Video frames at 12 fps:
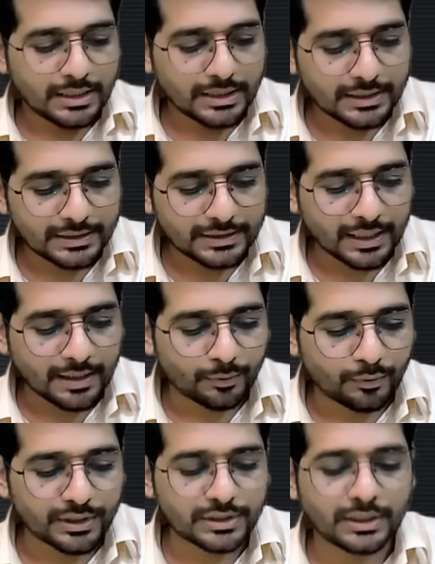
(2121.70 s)
Same
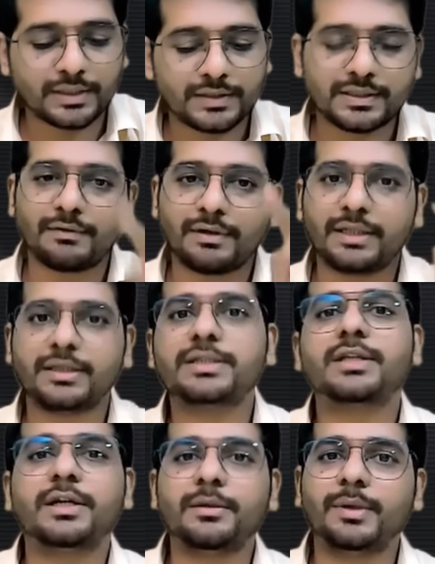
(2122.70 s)
question is given in the
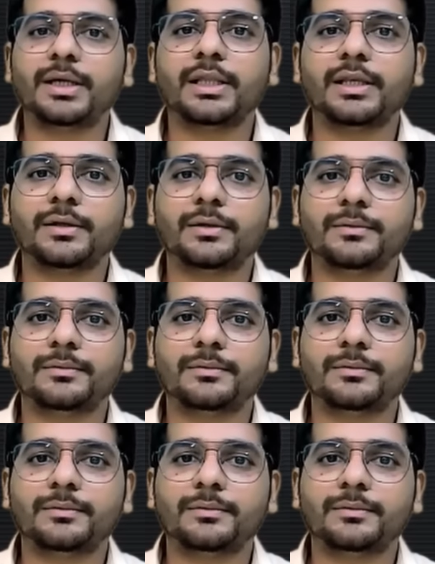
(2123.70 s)
study material.